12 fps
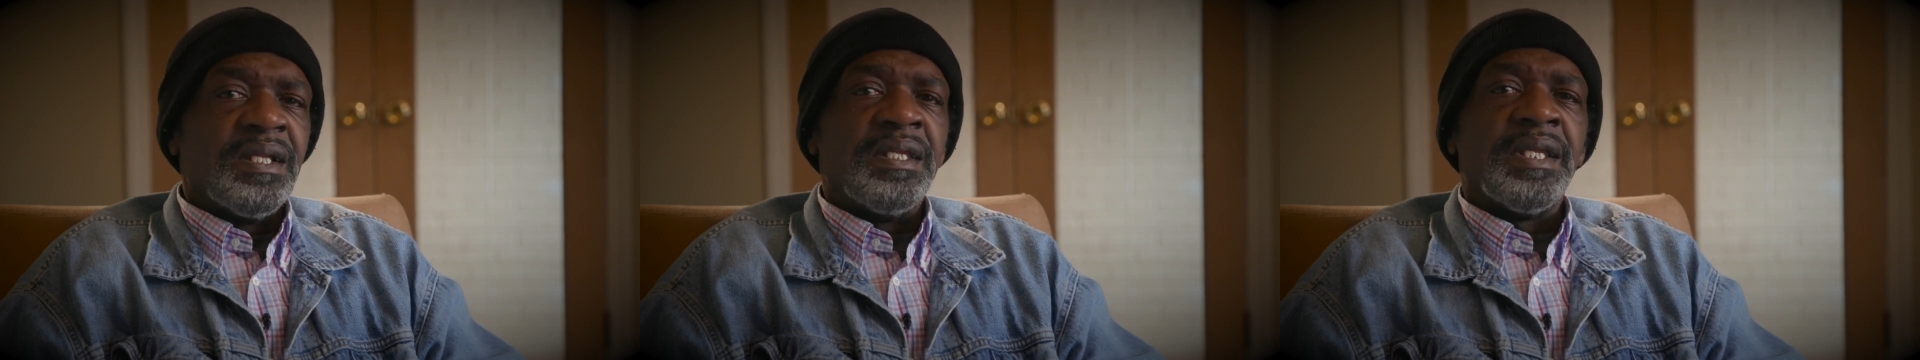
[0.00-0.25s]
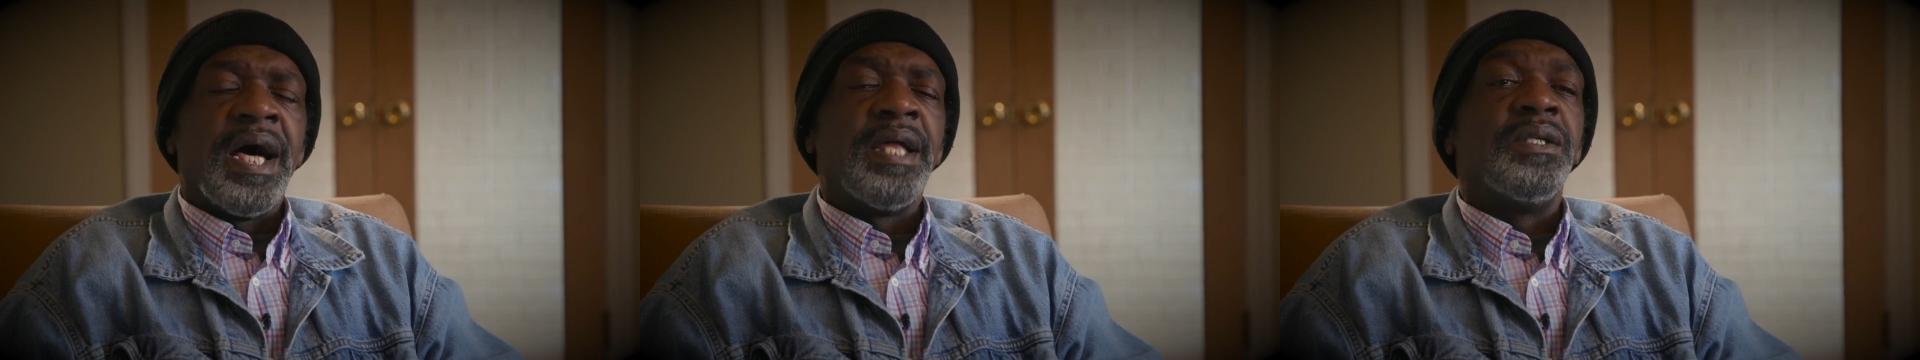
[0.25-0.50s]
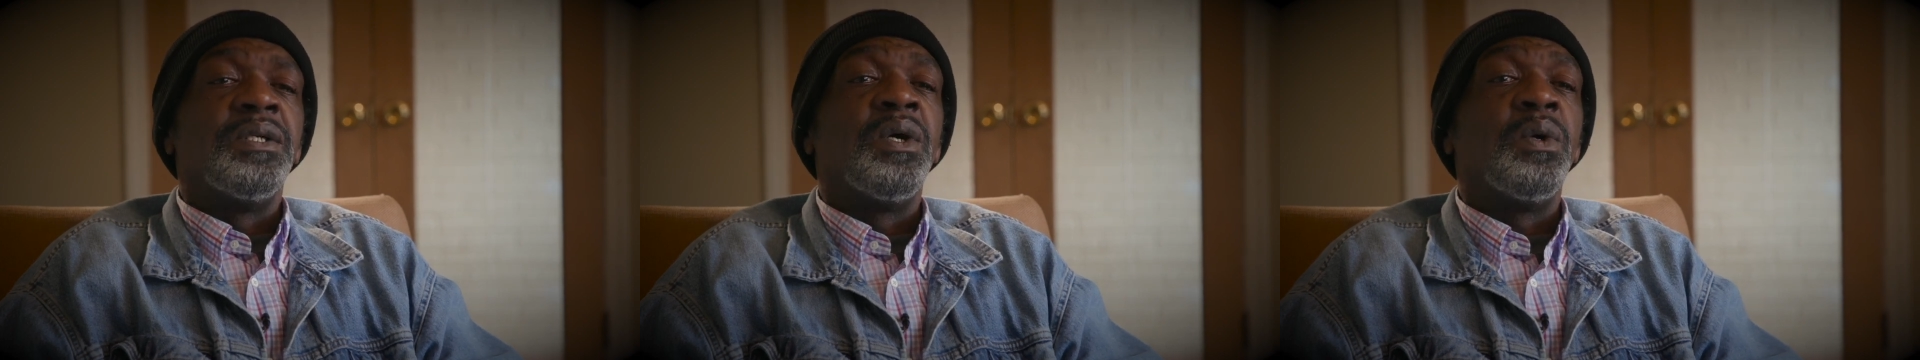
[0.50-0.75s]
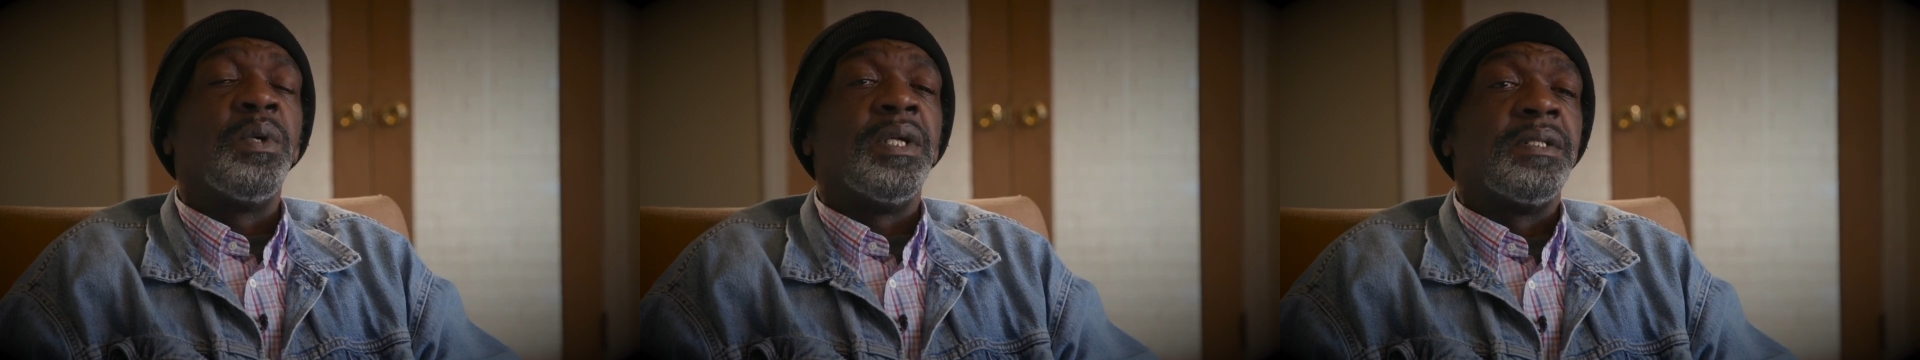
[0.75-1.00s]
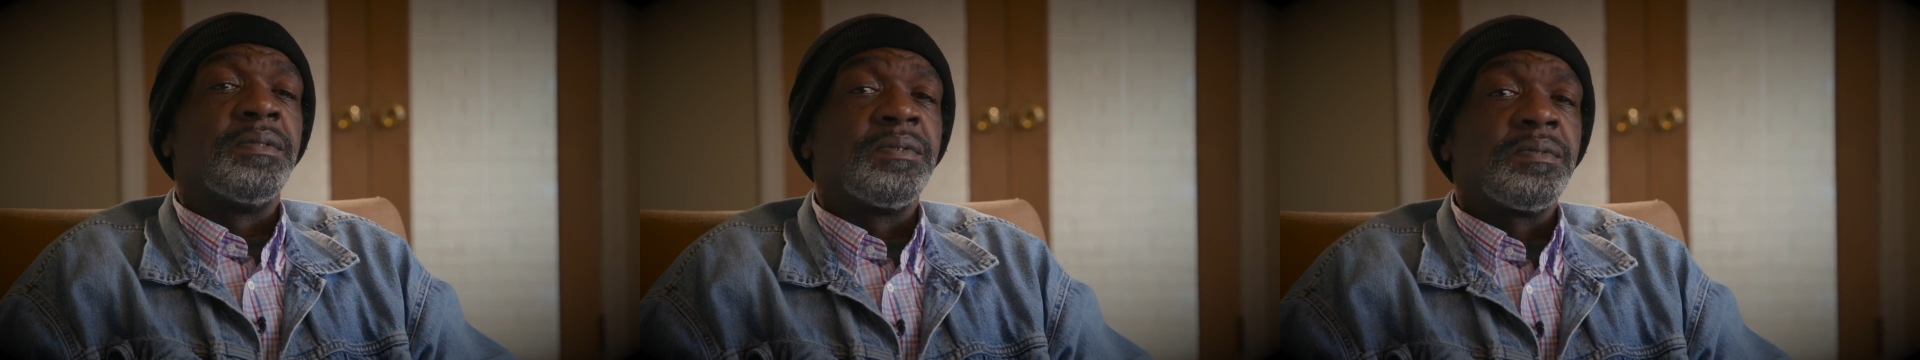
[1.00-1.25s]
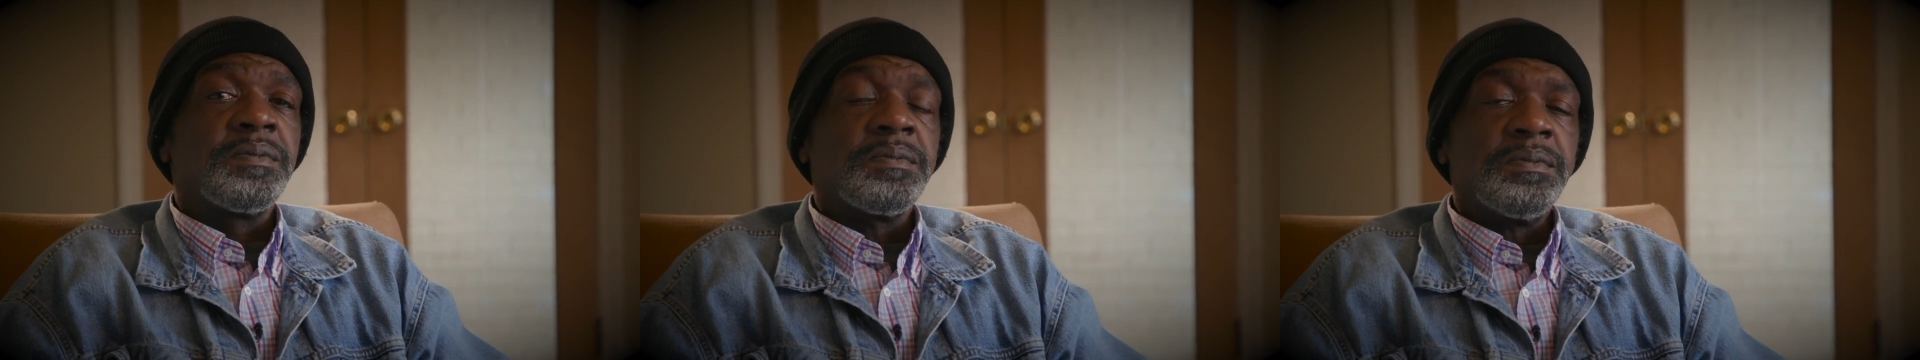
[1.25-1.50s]
Not knowing
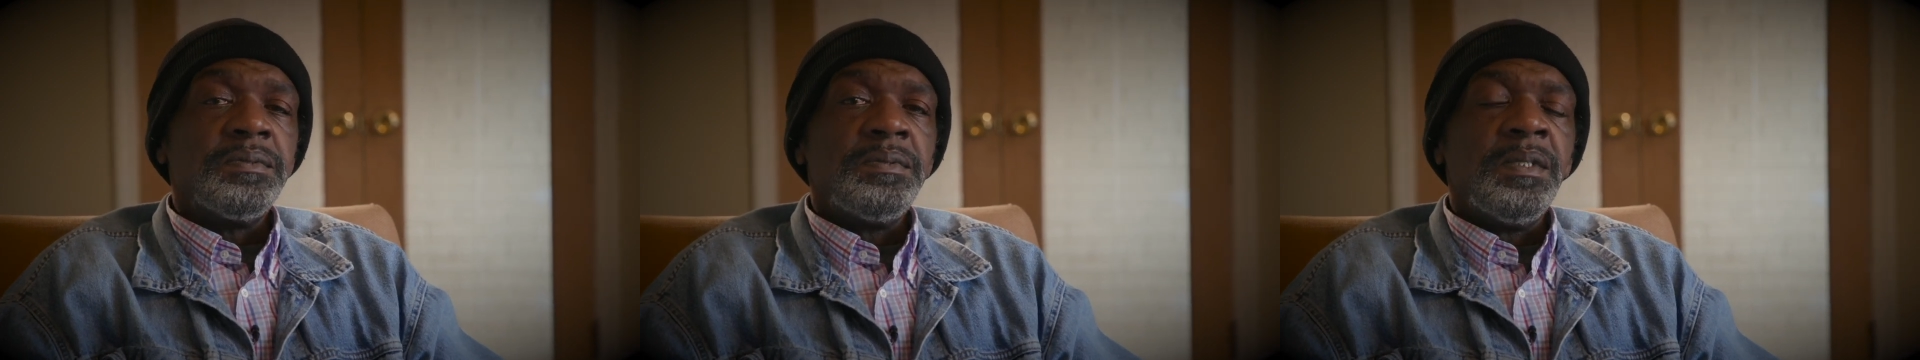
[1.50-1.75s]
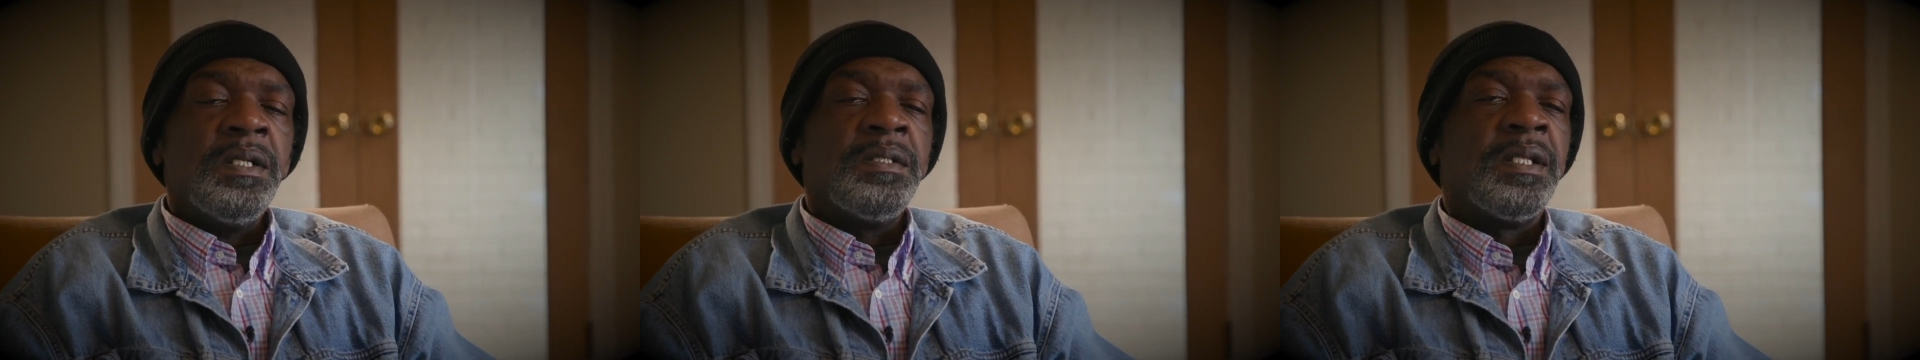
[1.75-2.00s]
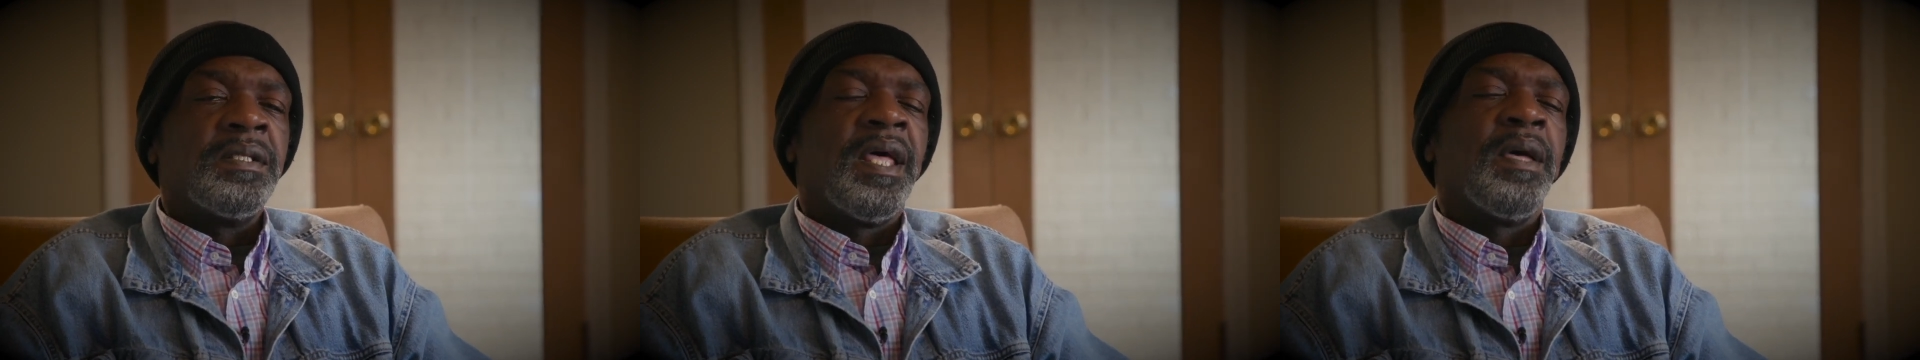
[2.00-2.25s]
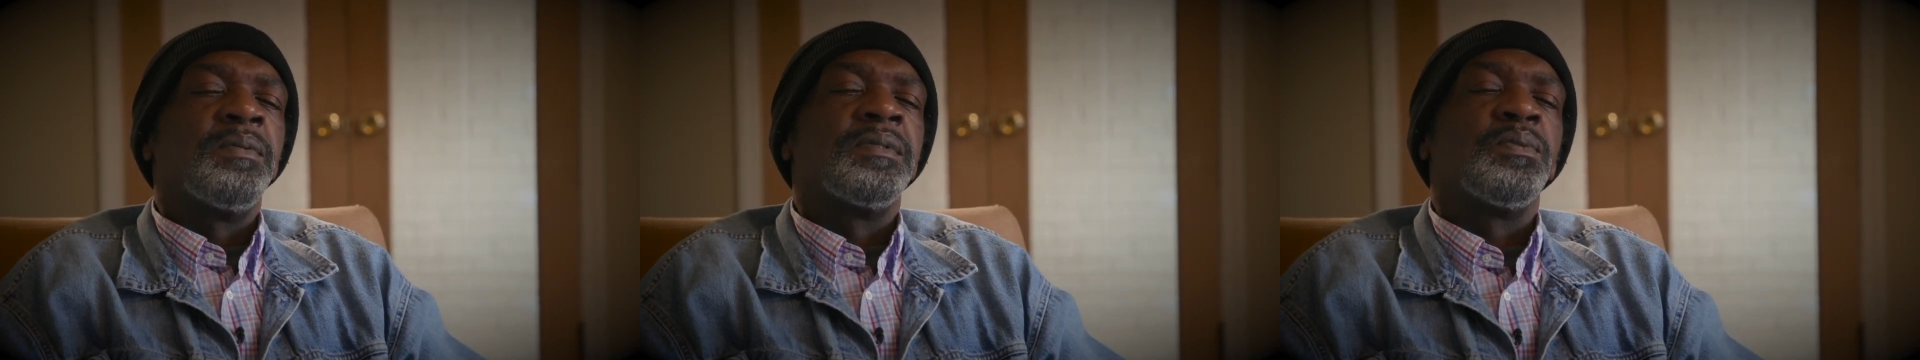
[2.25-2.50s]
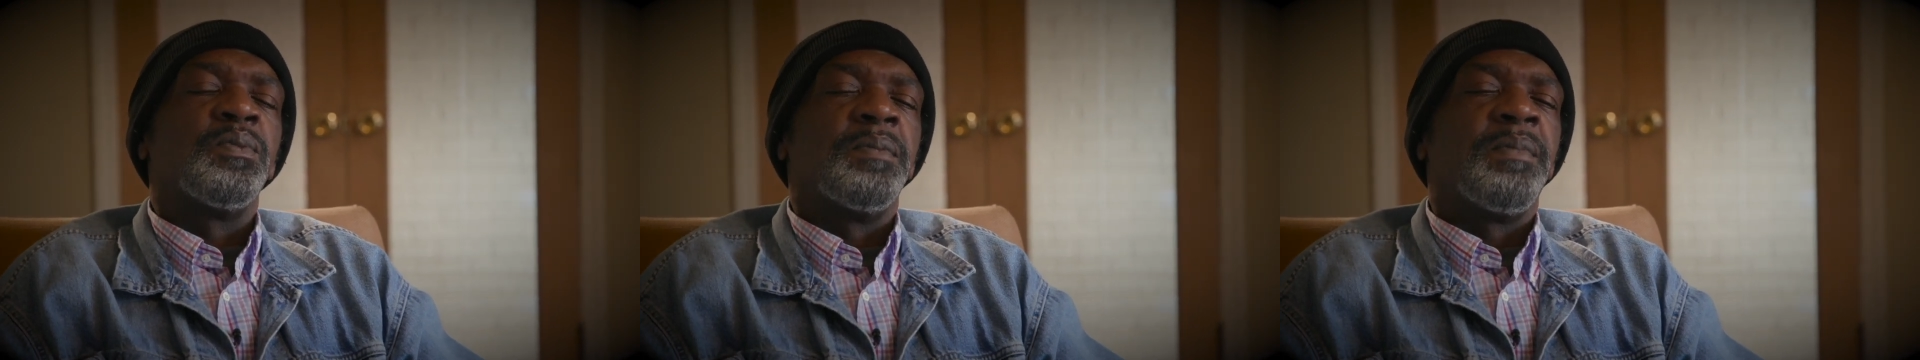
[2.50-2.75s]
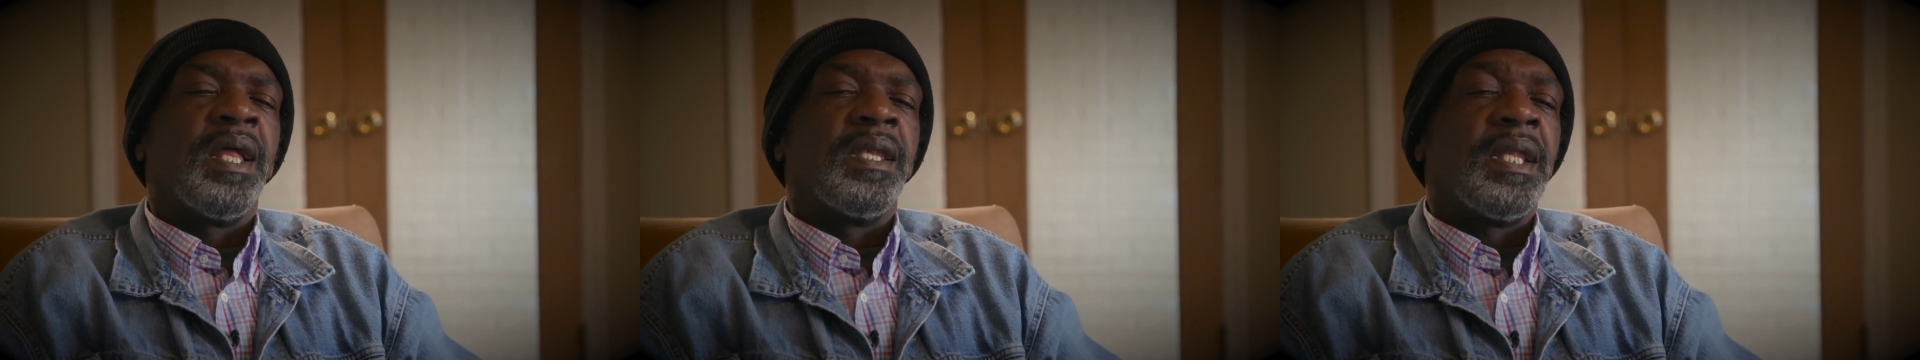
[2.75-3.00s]
that that's when
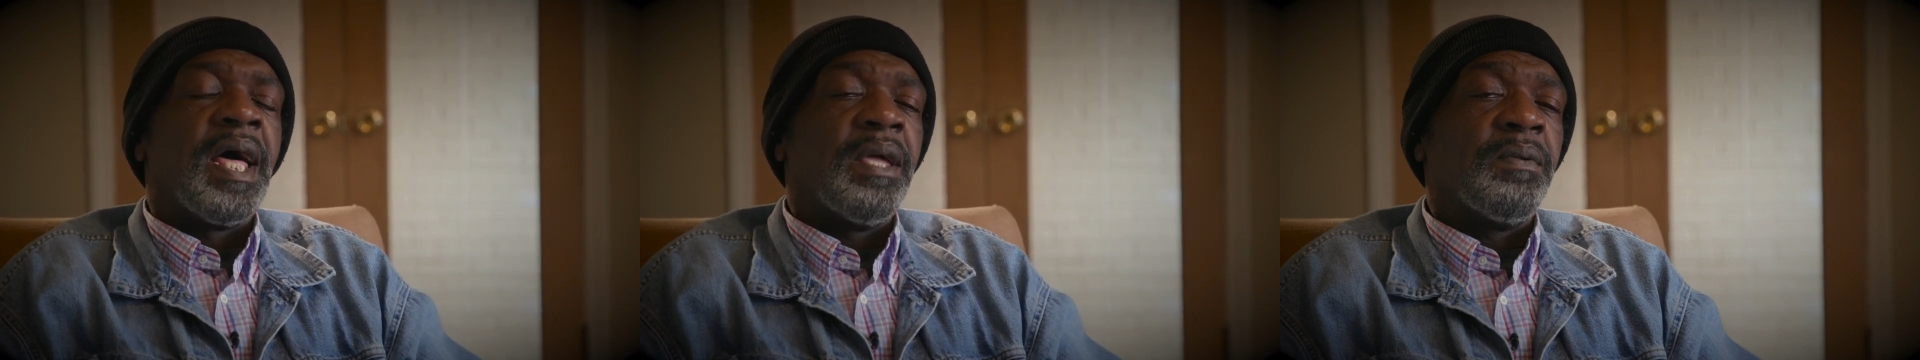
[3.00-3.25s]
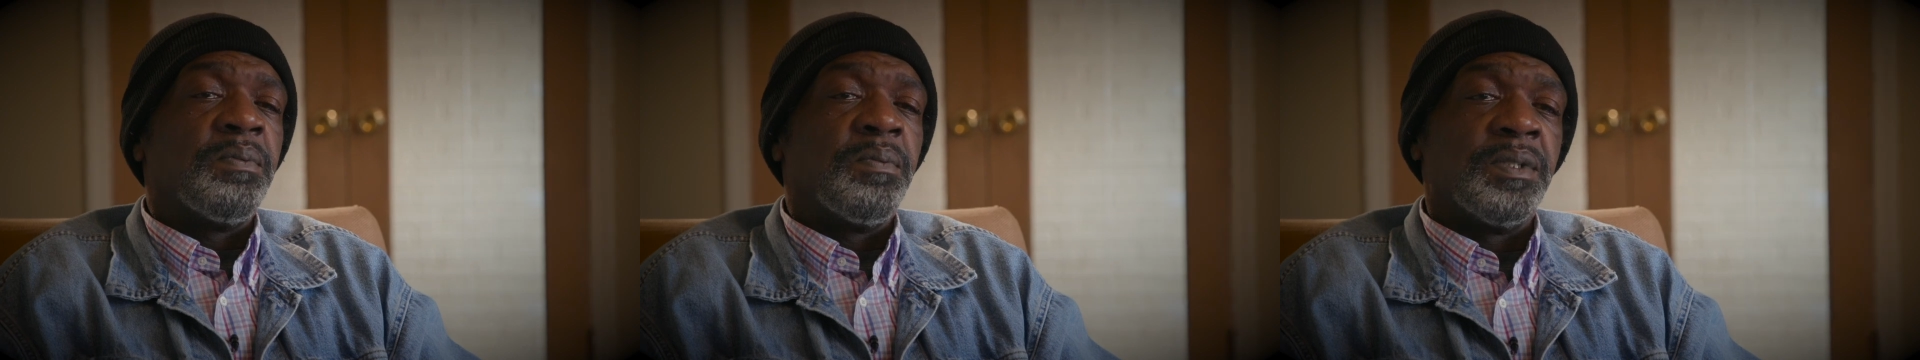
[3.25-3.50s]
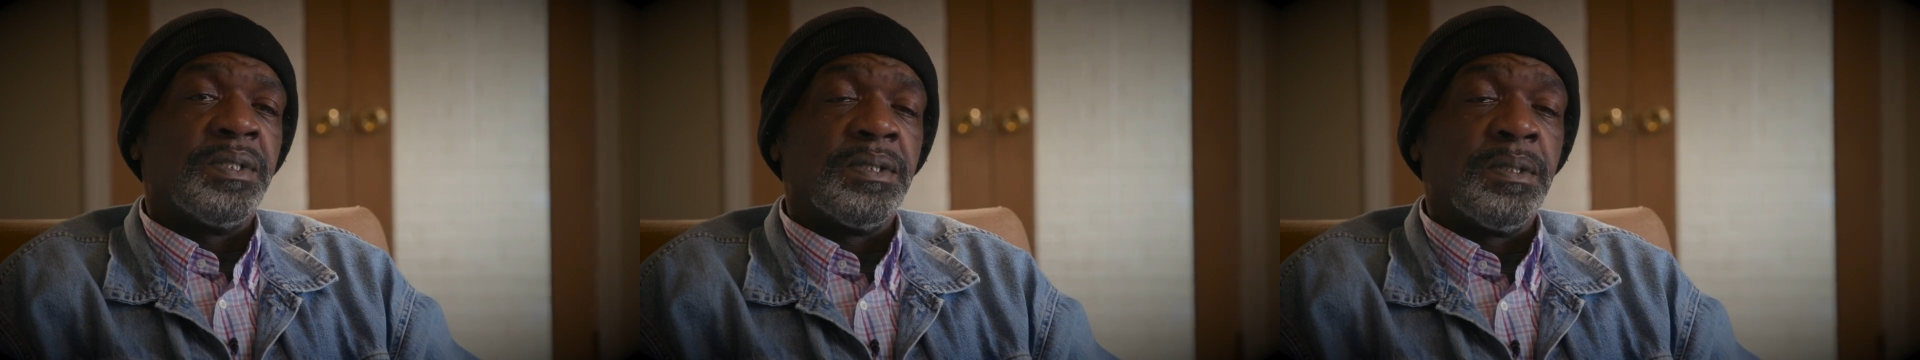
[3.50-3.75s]
my life was